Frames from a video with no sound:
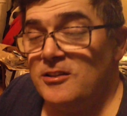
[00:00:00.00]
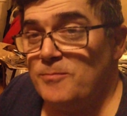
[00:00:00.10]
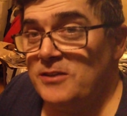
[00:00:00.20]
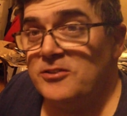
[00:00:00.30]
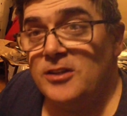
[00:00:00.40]
It's
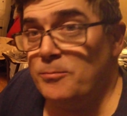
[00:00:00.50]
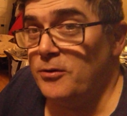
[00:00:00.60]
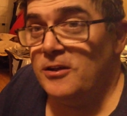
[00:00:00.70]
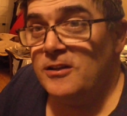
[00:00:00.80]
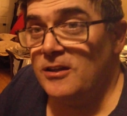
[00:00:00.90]
basically
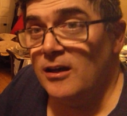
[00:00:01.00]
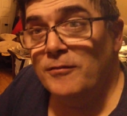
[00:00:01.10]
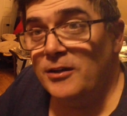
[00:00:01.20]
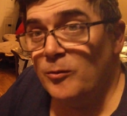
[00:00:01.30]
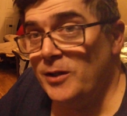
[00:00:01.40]
put in the
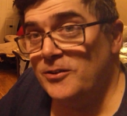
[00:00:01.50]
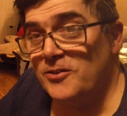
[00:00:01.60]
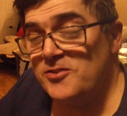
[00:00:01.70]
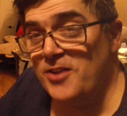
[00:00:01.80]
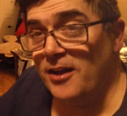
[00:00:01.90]
oven and wait till
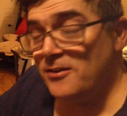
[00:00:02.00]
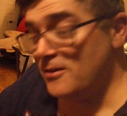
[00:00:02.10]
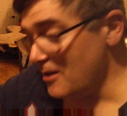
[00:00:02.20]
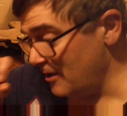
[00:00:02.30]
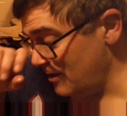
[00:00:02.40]
it's
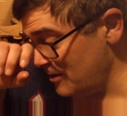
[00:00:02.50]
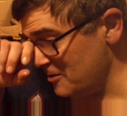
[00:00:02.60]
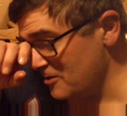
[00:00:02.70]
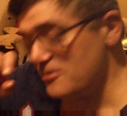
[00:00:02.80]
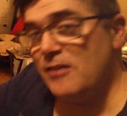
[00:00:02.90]
done, and then
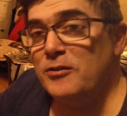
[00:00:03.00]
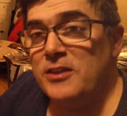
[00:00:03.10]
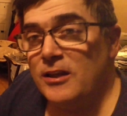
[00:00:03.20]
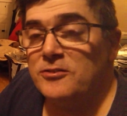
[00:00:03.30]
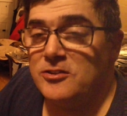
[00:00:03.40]
there's just
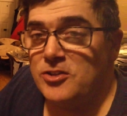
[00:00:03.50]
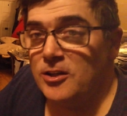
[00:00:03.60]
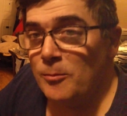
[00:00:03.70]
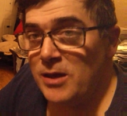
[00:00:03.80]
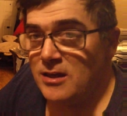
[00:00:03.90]
everything else that you're
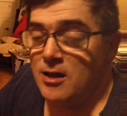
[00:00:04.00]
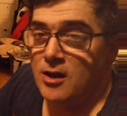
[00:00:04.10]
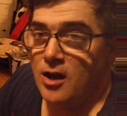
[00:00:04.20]
gonna make.